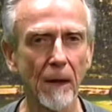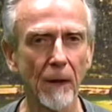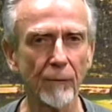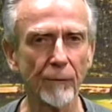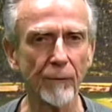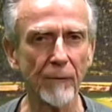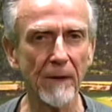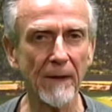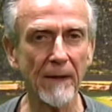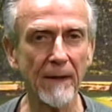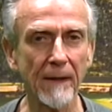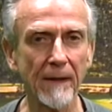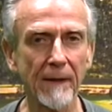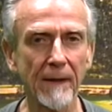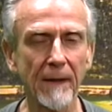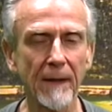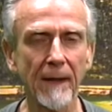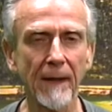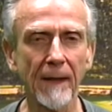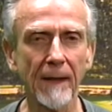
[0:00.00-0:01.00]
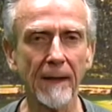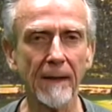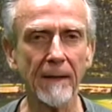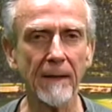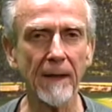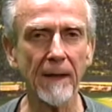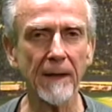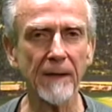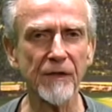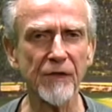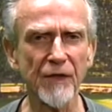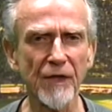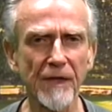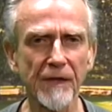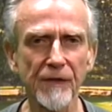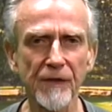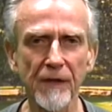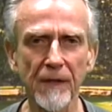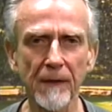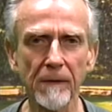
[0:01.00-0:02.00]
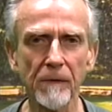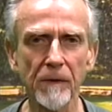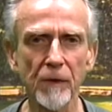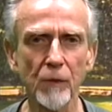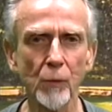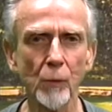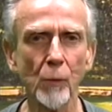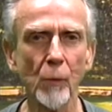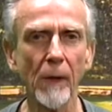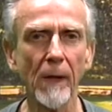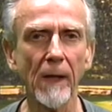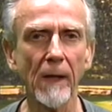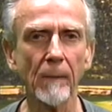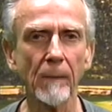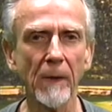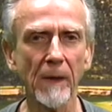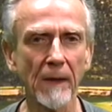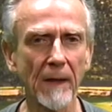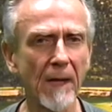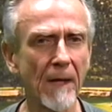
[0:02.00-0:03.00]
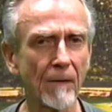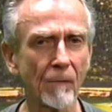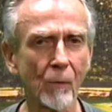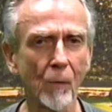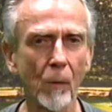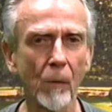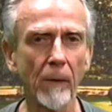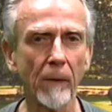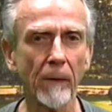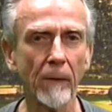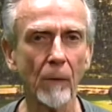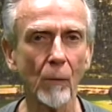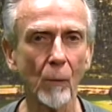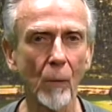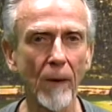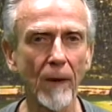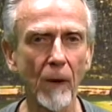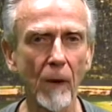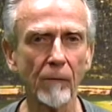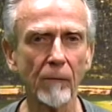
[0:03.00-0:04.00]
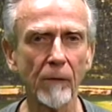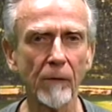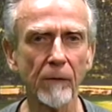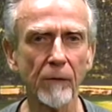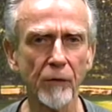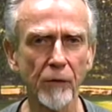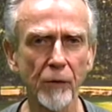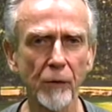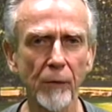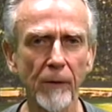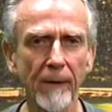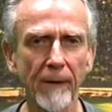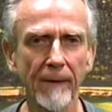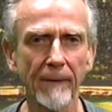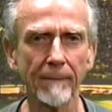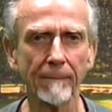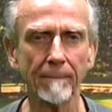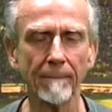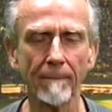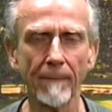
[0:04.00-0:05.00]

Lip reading: Flynn, and she seems to have been kind of won over to him.